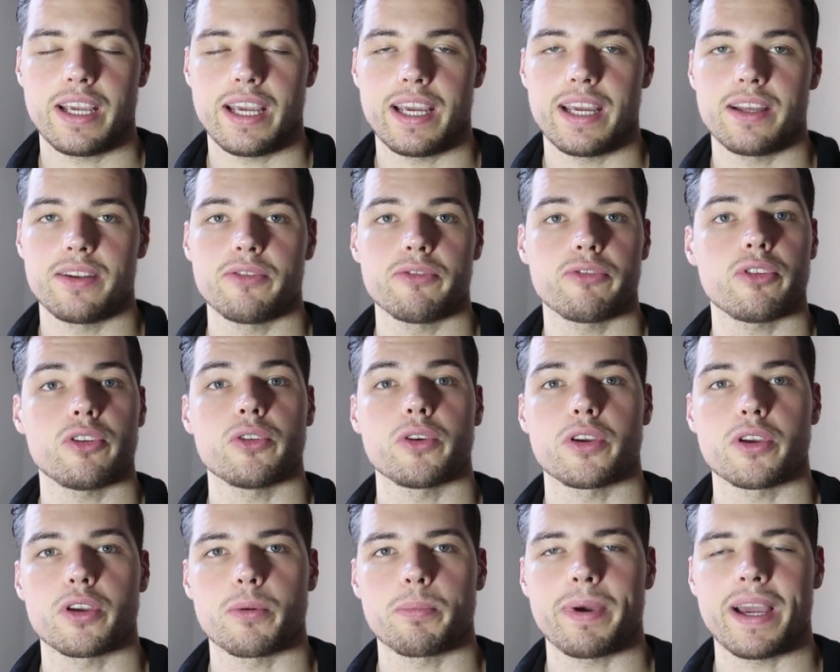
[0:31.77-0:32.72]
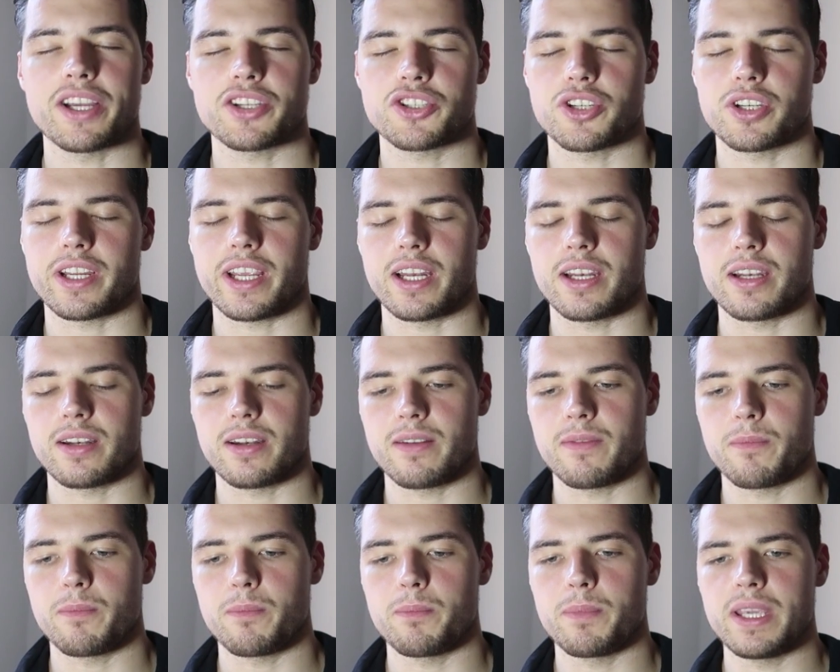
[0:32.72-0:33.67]
and following your passion can
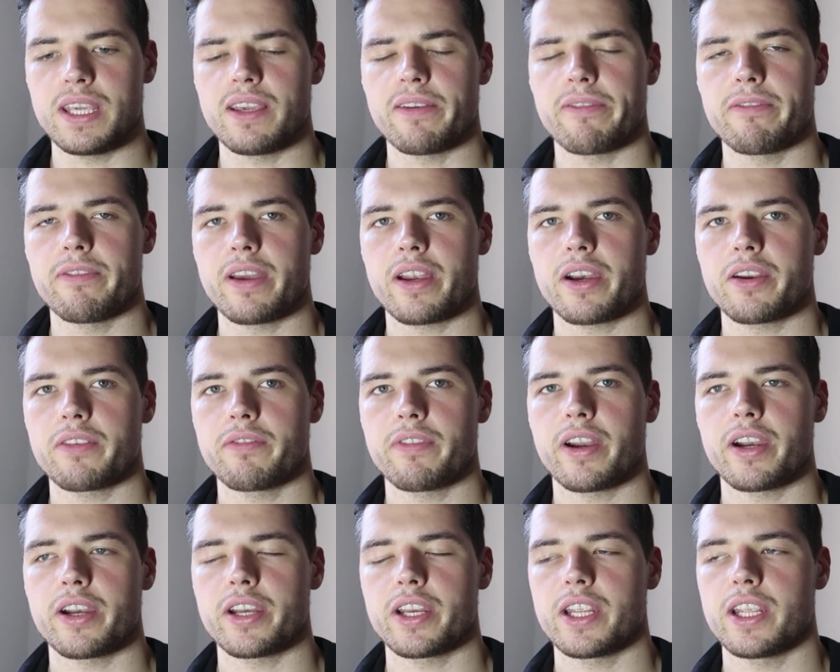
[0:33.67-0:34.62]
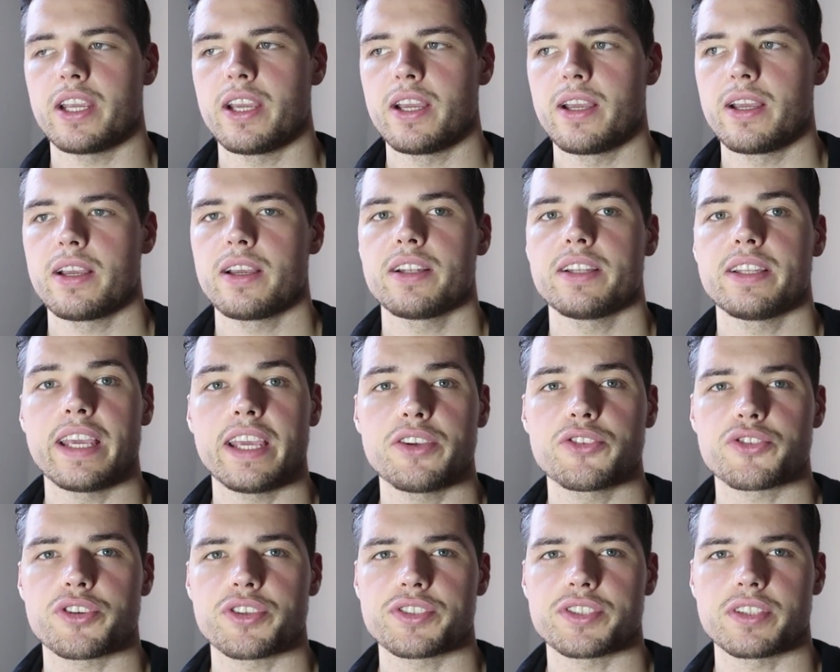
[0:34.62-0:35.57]
be a very, very
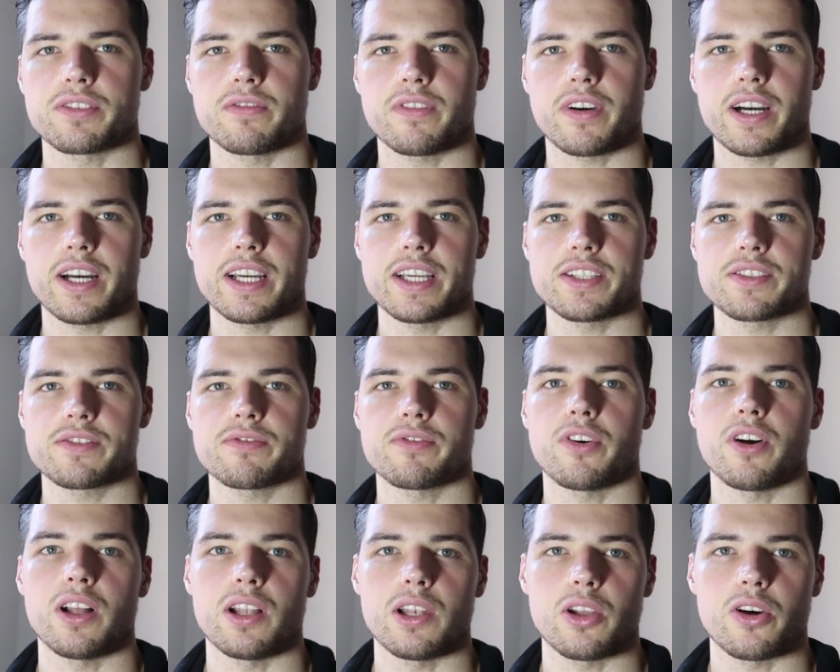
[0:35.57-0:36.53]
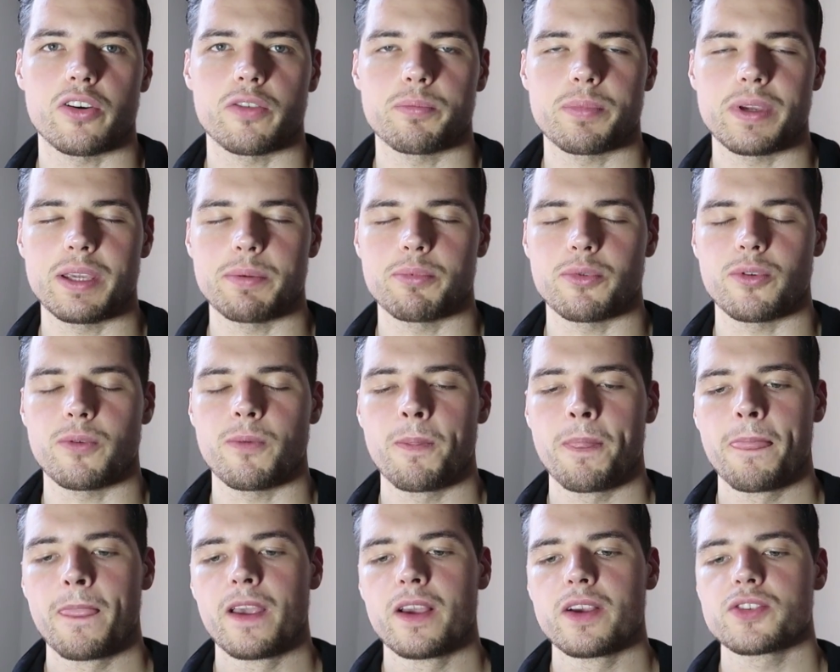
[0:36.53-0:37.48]
dangerous advice for a lot of people.
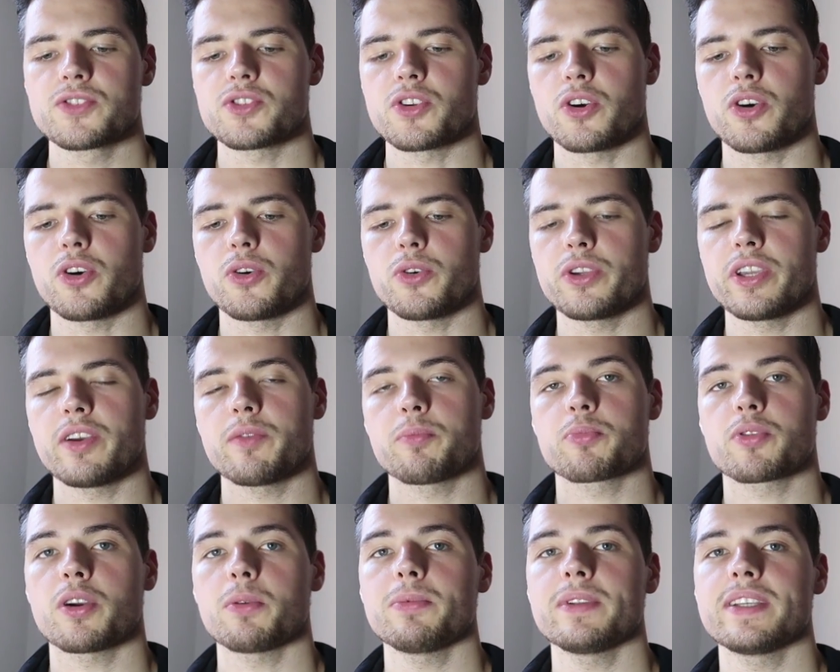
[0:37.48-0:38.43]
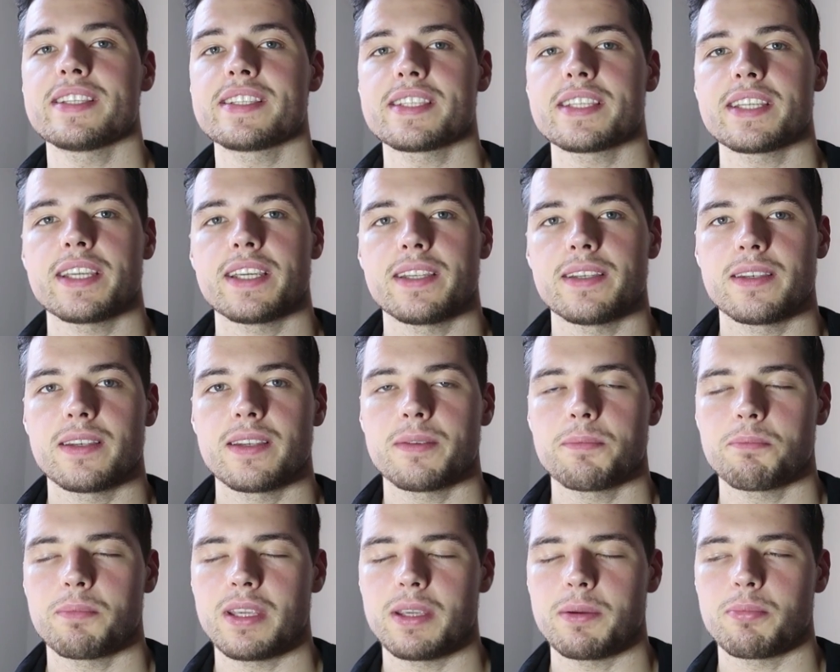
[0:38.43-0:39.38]
So you have probably seen
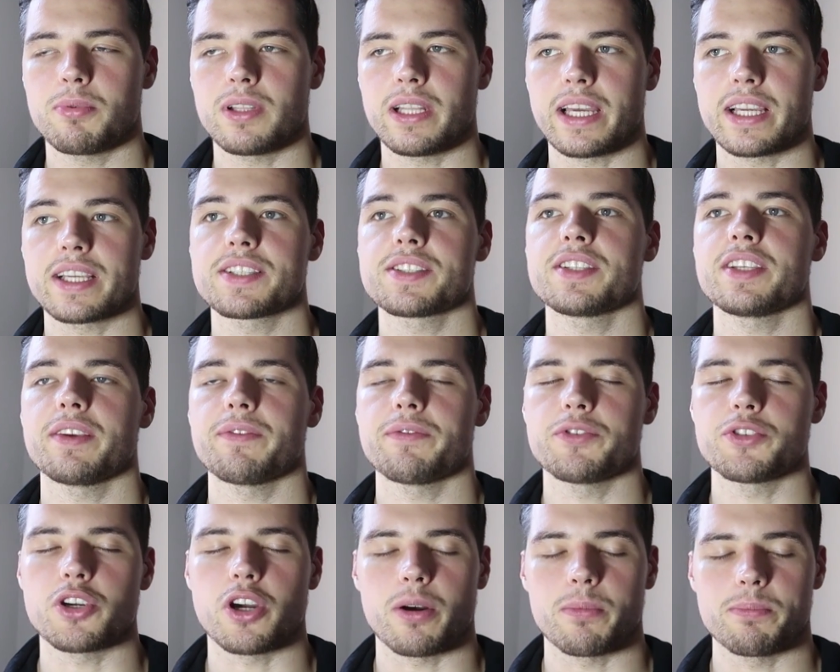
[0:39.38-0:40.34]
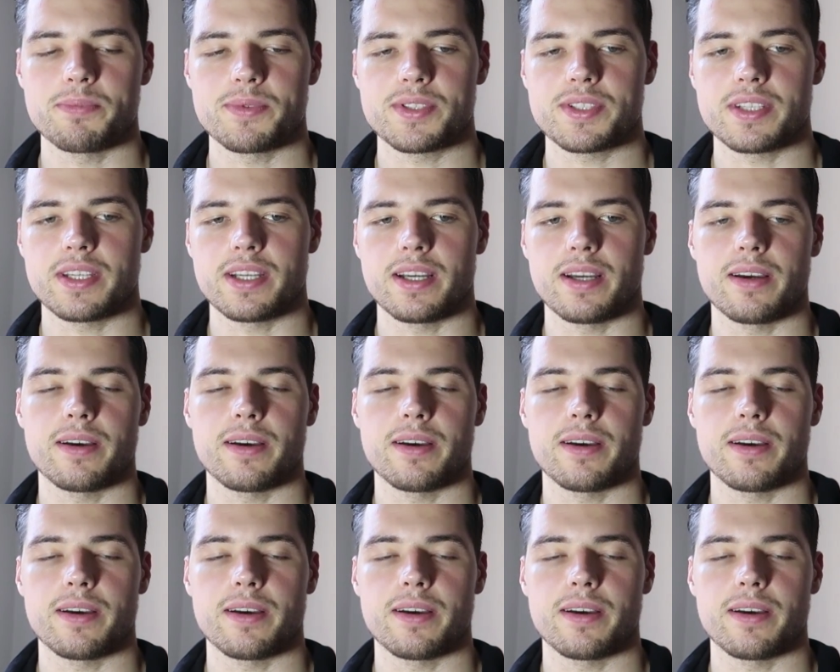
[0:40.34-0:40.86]
people like Steve Jobs